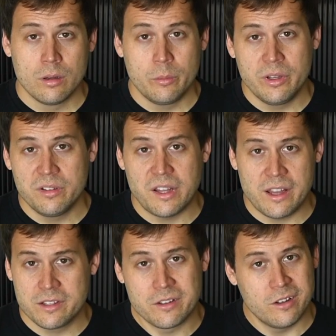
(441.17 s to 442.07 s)
We use
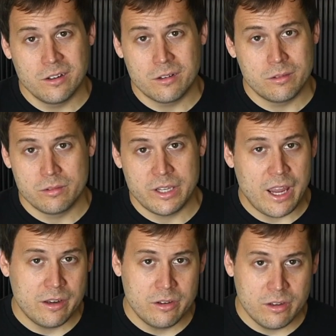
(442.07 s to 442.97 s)
that to cook
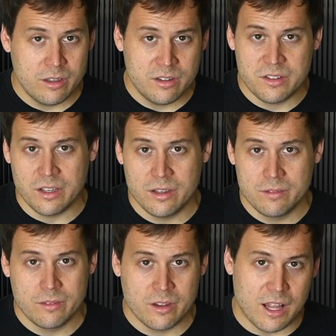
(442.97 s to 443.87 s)
canned goods
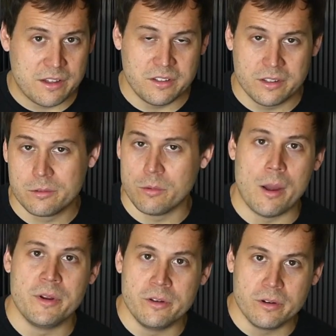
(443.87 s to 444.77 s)
and the classic
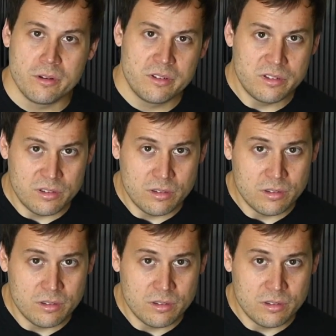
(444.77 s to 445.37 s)
ramen noodles.